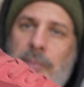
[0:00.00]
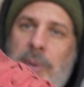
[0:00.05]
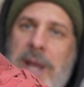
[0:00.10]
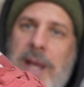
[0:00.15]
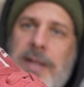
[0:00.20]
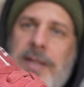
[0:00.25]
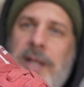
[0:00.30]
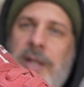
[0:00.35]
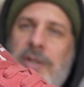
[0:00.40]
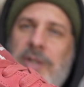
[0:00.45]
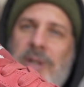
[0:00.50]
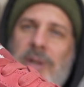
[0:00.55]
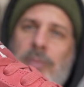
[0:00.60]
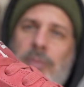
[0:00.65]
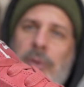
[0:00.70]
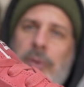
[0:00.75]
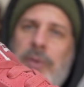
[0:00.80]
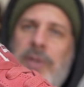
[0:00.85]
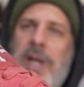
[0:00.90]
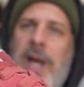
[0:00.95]
Pay attention to
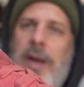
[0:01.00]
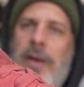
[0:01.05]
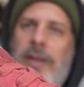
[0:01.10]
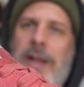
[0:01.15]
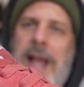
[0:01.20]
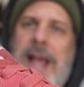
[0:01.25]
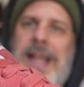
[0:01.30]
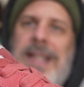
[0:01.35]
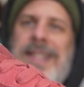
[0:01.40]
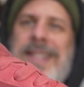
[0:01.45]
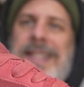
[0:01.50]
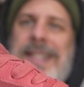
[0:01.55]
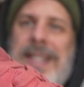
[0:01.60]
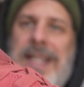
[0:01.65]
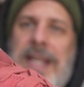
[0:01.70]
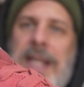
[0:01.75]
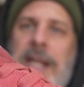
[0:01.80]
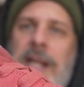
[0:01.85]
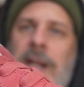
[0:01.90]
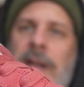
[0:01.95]
Bluetile
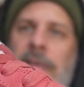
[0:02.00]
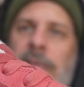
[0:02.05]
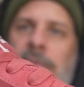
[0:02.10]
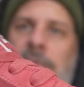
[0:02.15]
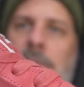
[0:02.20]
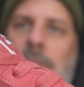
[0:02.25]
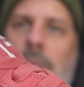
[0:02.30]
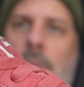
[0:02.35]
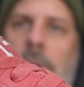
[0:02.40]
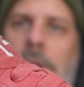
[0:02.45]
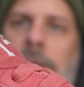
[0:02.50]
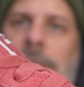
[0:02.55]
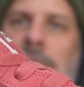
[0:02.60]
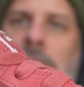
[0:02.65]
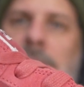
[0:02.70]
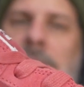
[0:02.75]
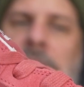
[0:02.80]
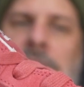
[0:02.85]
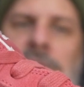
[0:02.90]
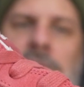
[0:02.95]
SC for more
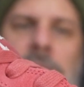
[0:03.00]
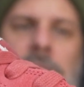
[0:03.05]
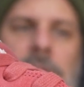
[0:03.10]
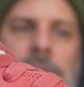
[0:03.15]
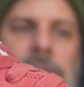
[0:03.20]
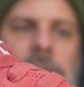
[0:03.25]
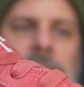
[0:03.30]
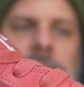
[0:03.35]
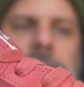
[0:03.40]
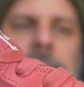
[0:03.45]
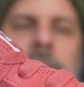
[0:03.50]
information on these